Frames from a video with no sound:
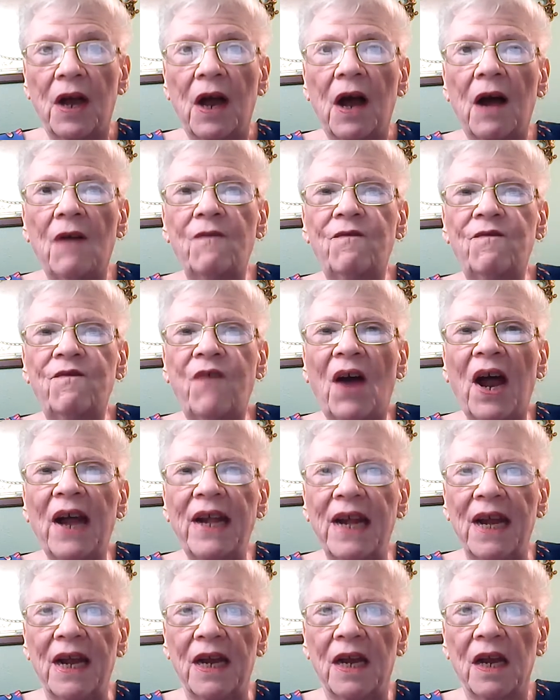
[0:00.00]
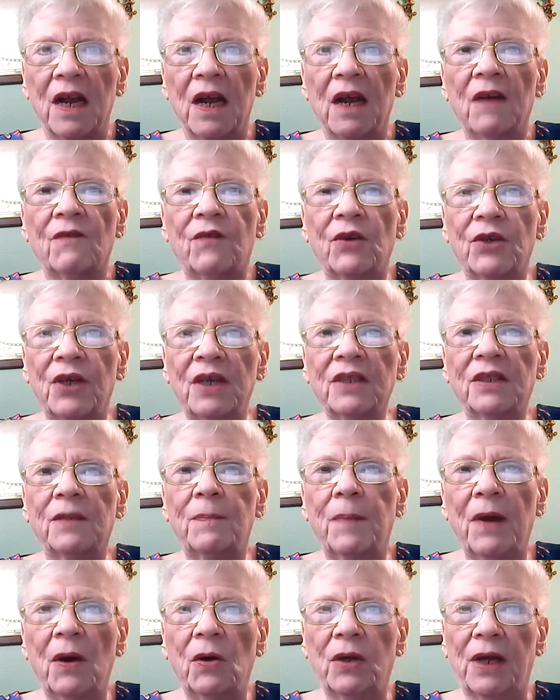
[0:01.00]
of fighting for
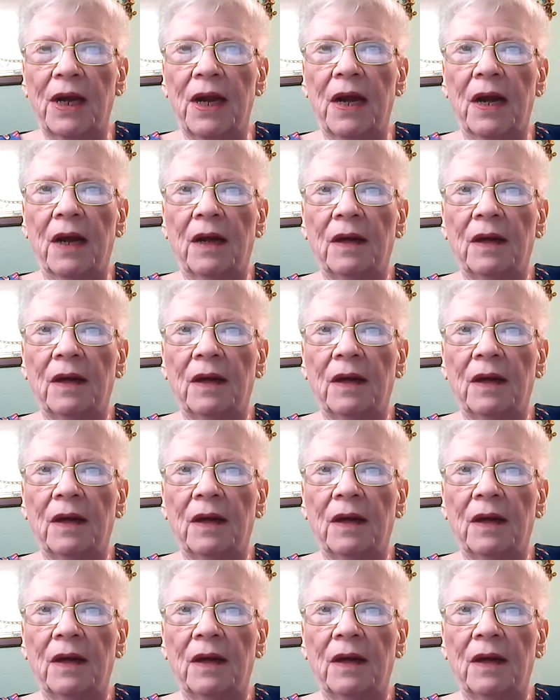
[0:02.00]
disability.